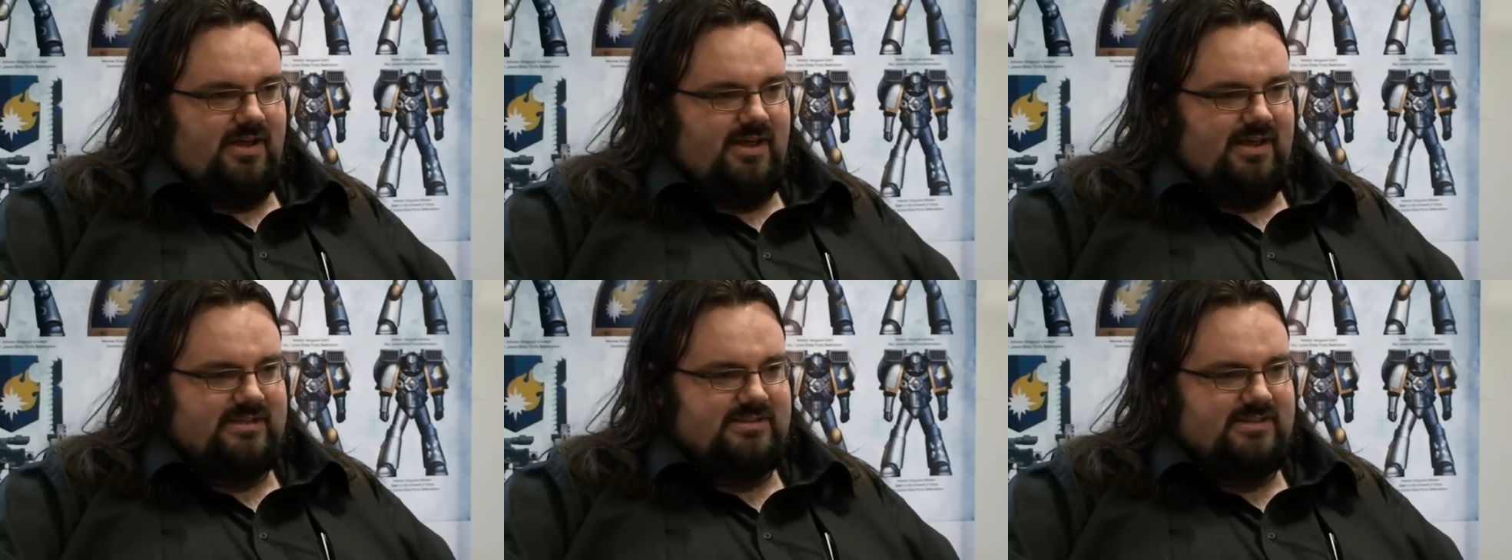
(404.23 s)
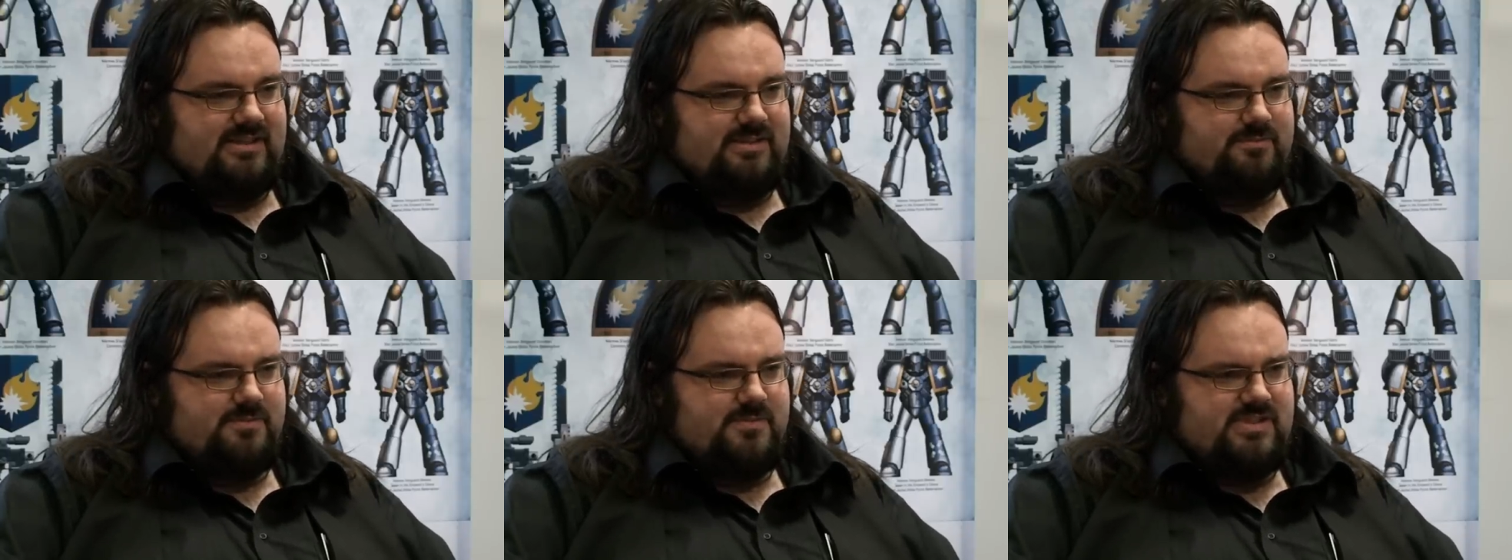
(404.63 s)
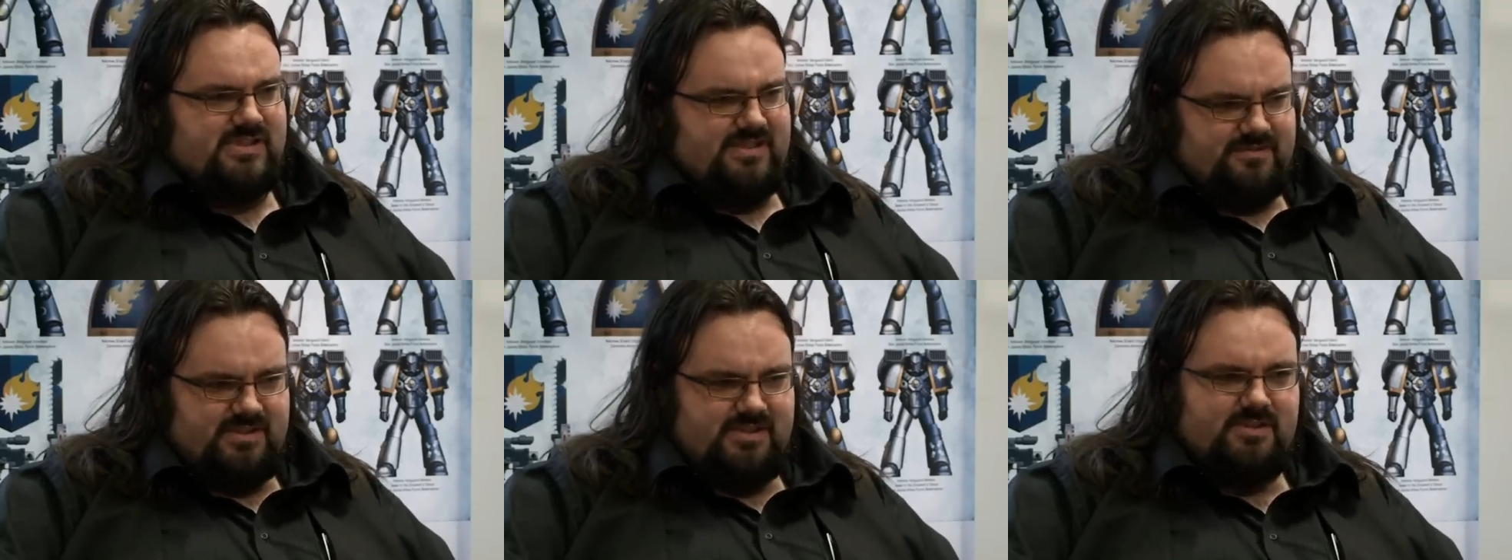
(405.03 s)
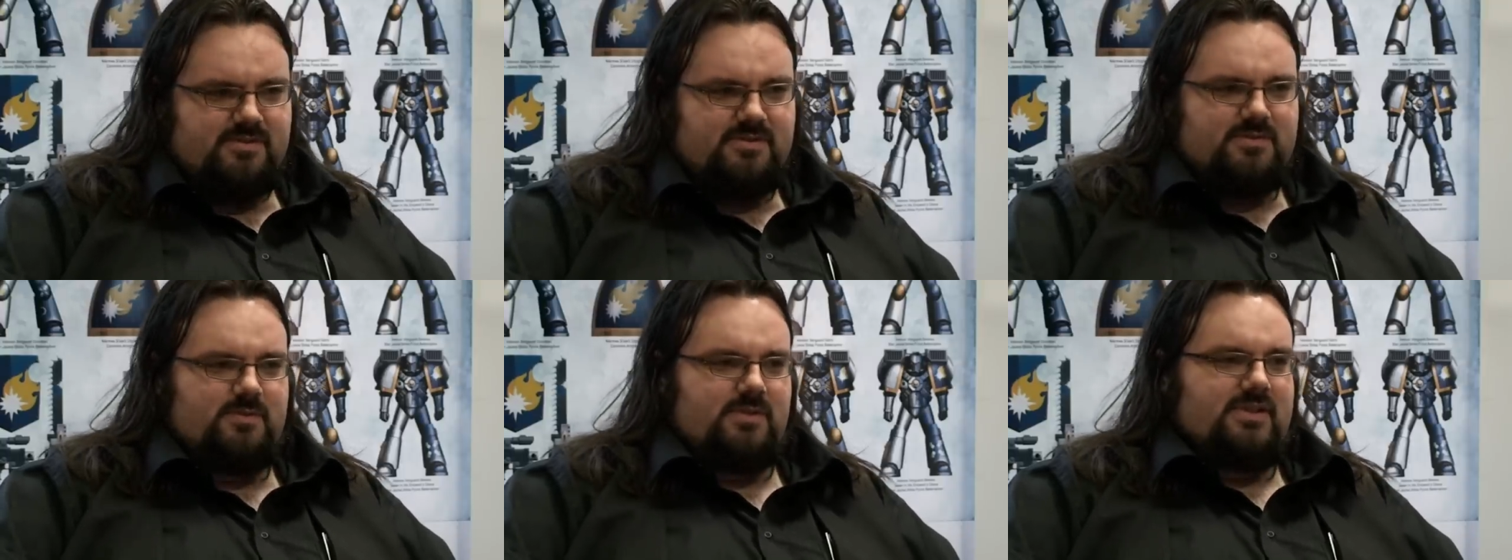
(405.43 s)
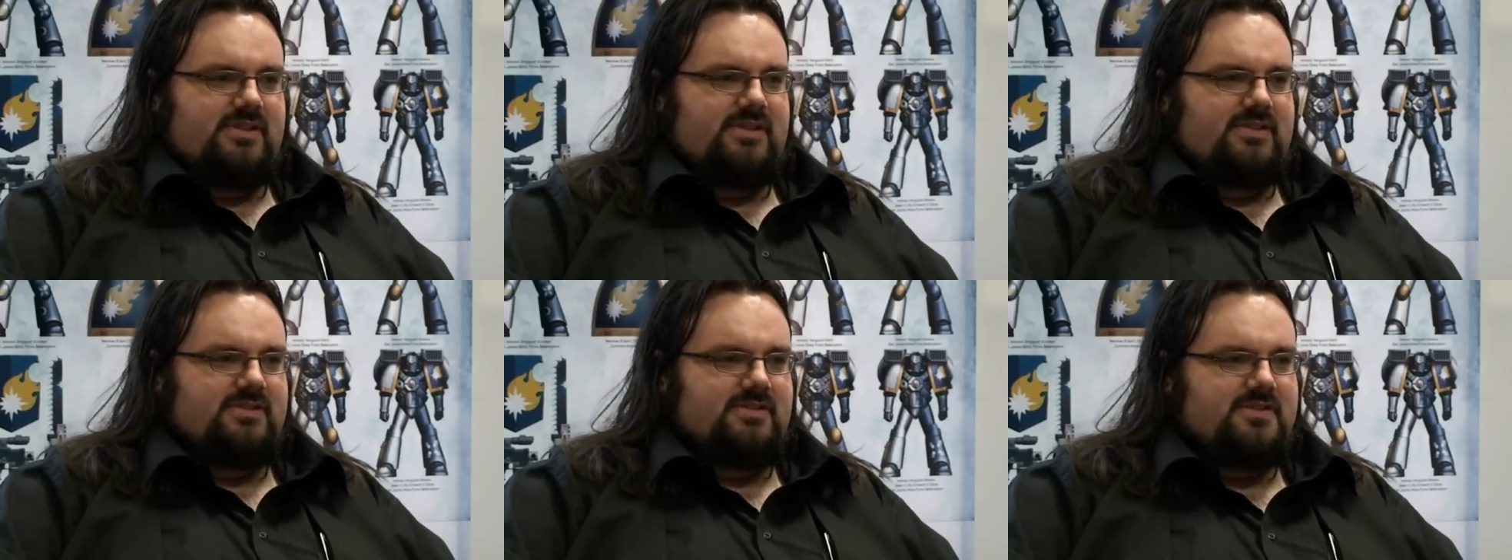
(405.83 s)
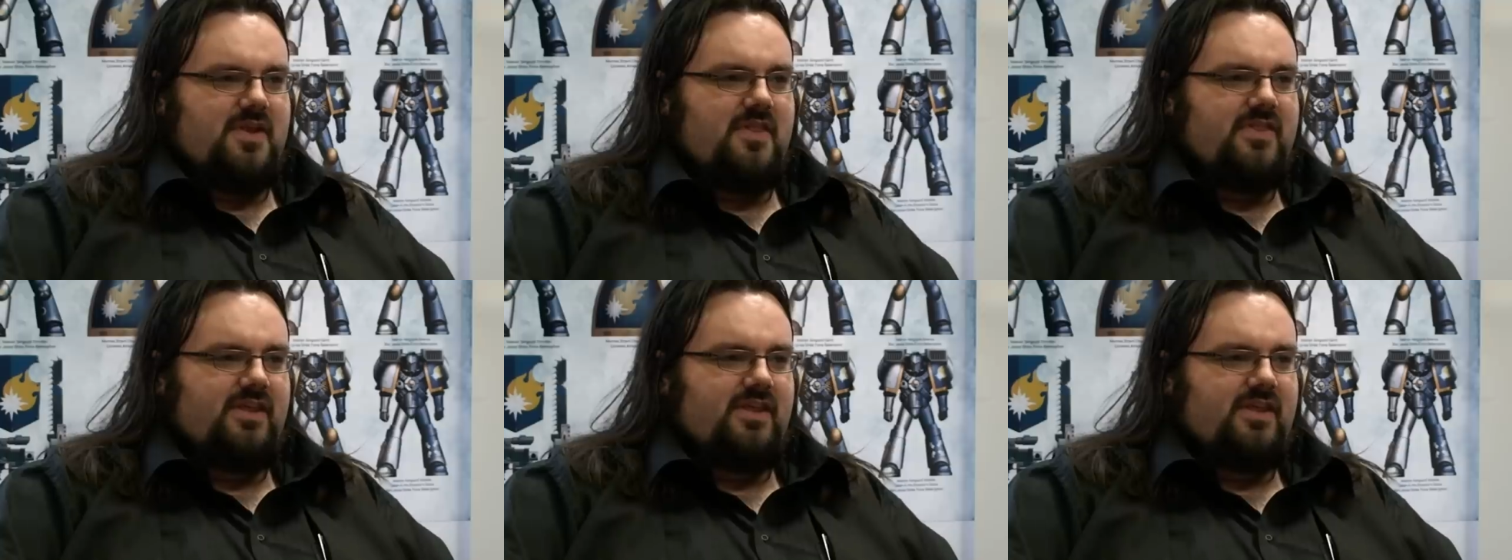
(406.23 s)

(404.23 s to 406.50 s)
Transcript: and stuff to do with